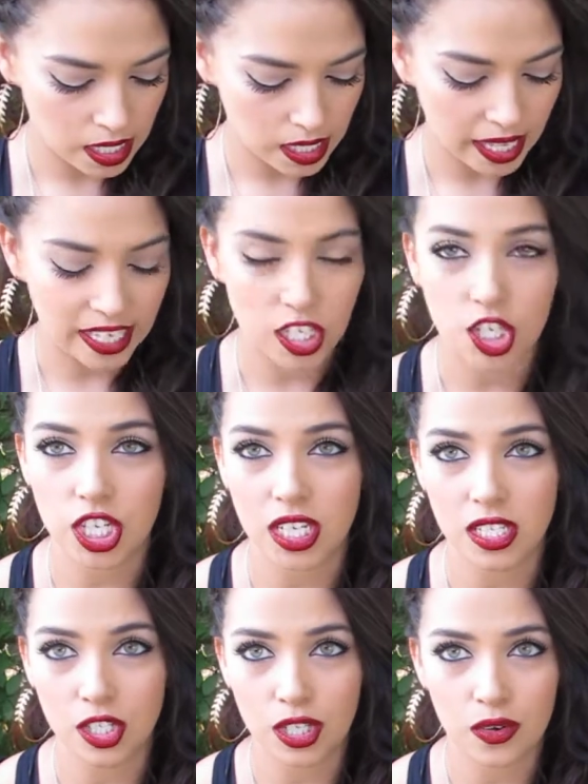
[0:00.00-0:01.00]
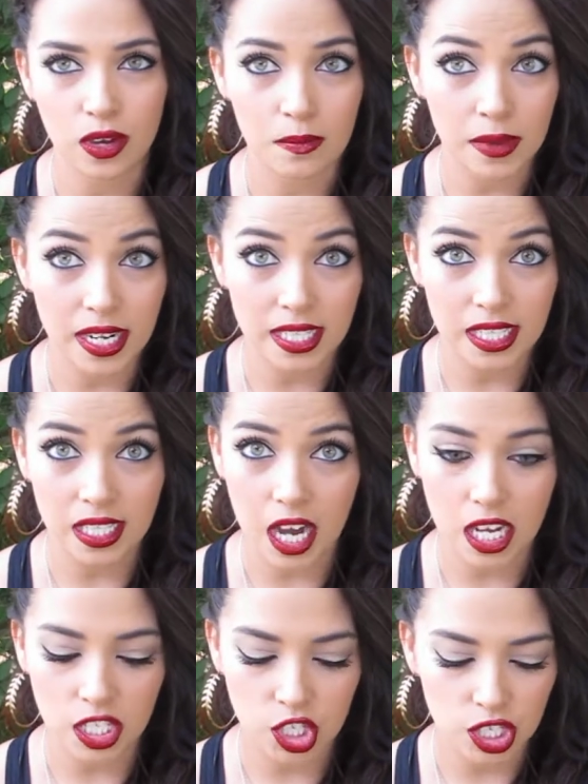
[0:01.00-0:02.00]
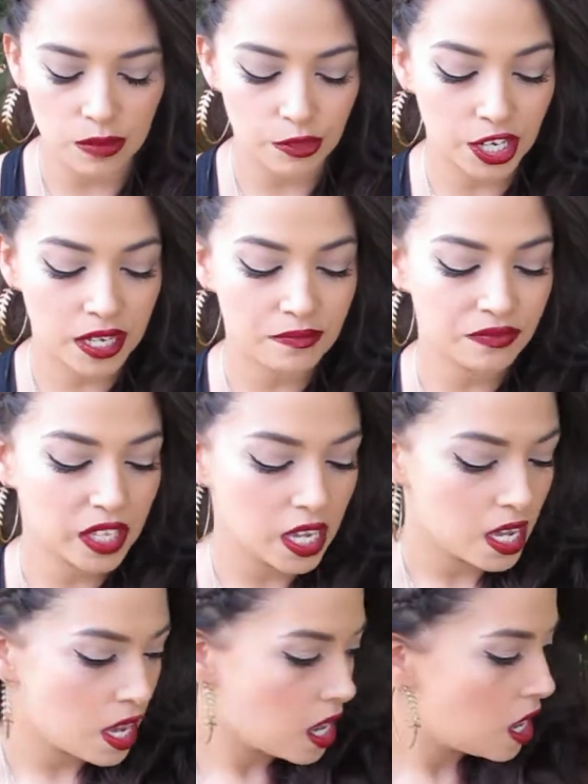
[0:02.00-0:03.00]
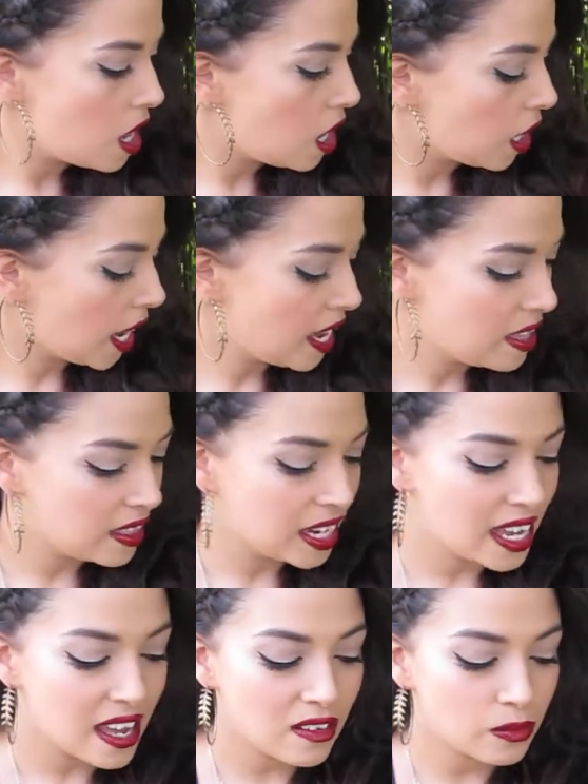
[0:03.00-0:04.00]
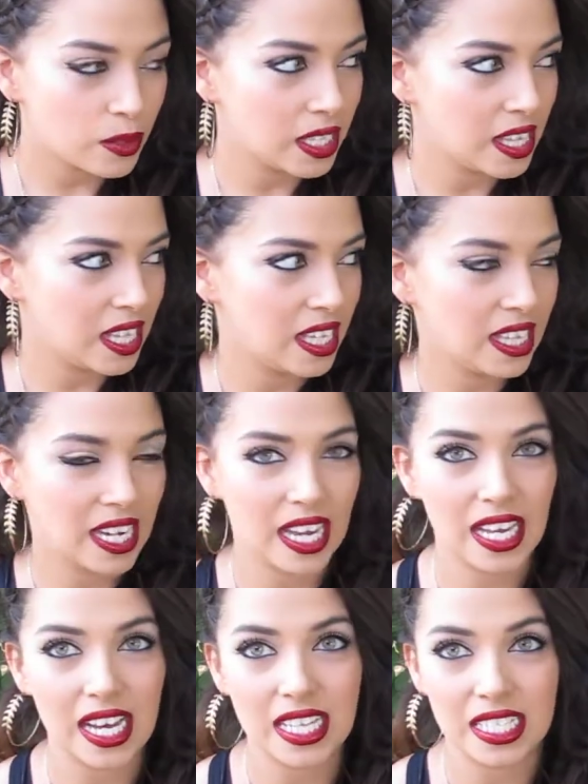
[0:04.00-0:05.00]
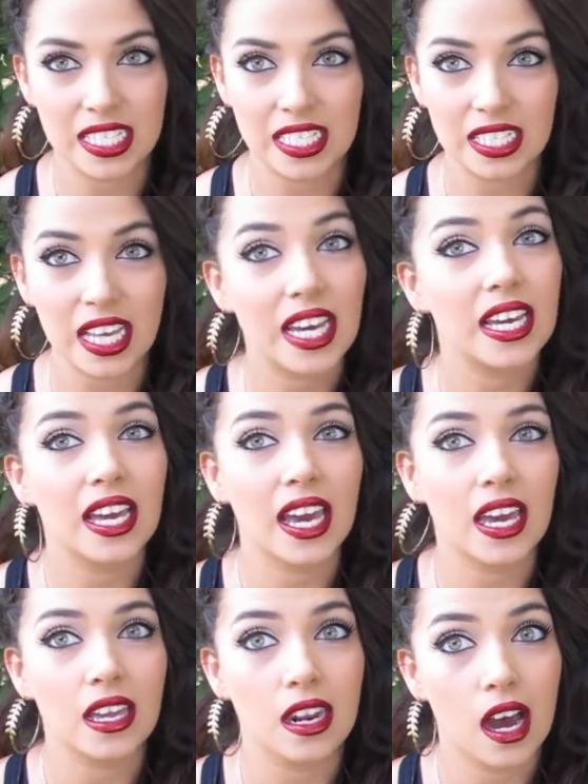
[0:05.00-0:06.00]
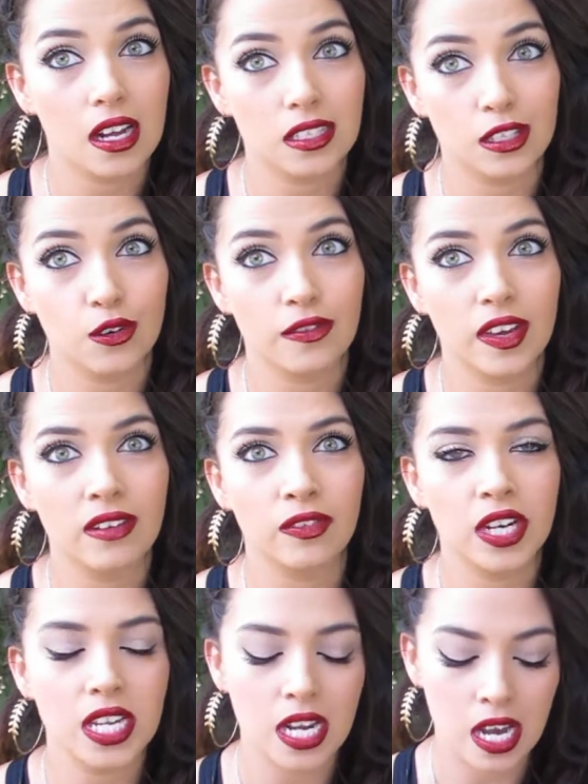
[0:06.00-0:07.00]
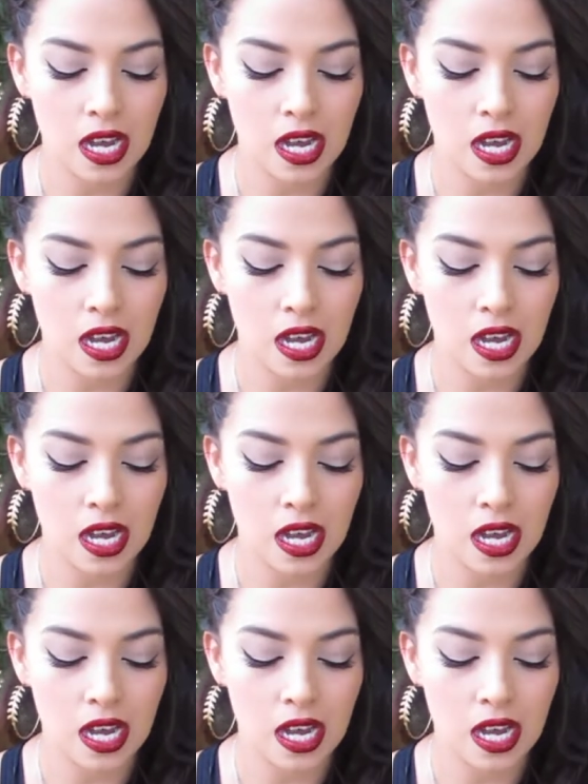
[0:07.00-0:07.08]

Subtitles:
like a sheen to it, but it's not shimmery. Okay, and then I have one thing that I guess is like a not so favorite.